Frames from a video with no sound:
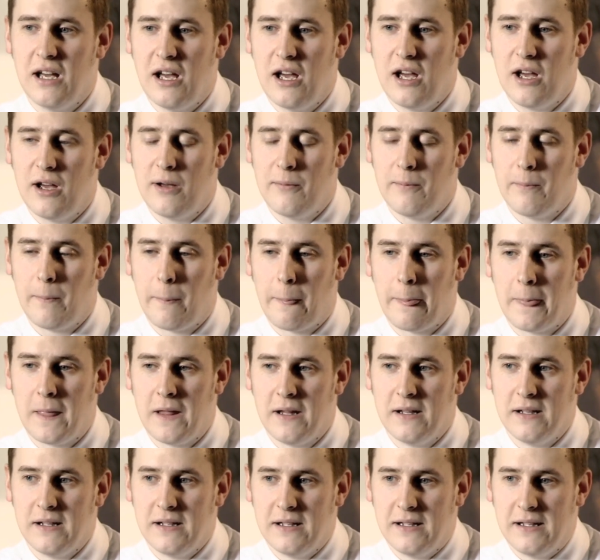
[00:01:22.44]
Um,
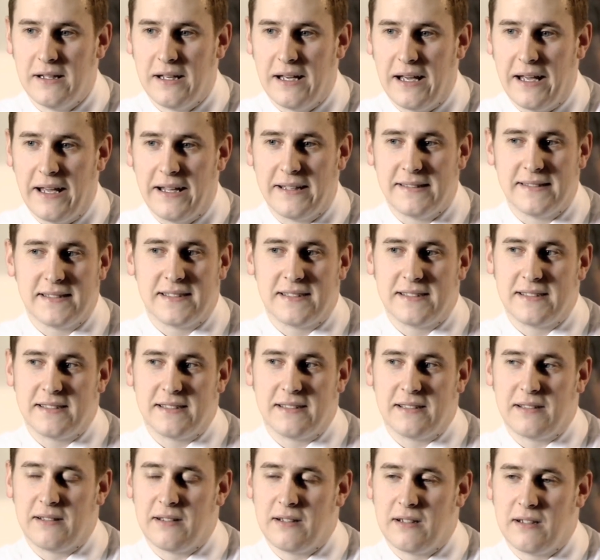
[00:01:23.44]
and
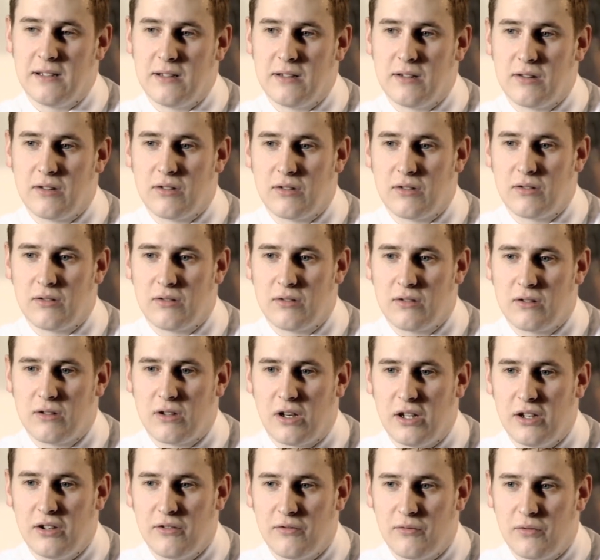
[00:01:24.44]

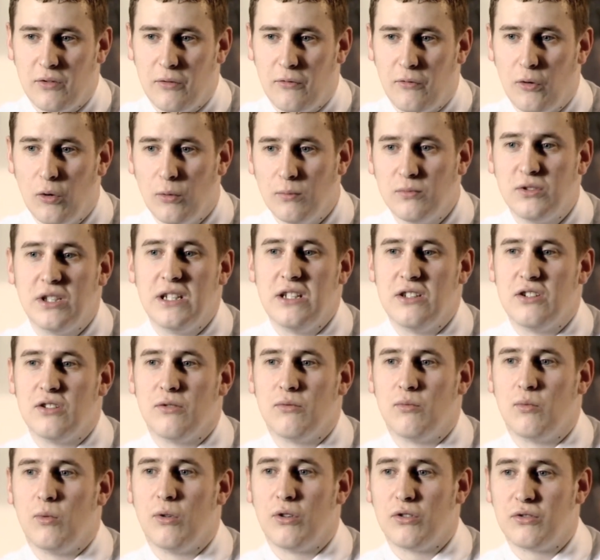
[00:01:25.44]
kind of the form
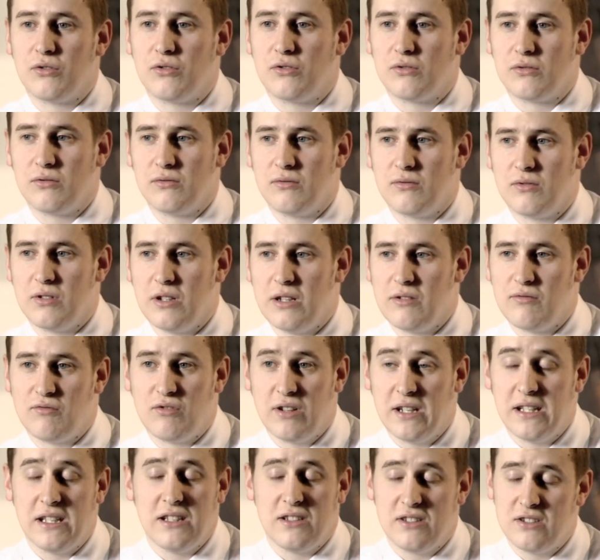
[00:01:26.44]
teacher was
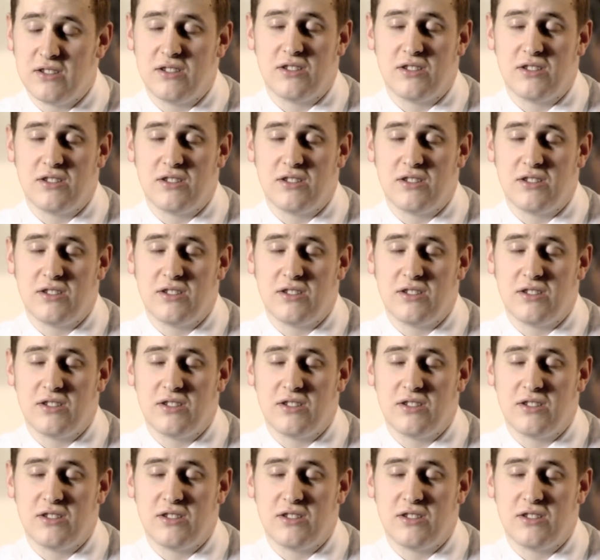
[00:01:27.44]
really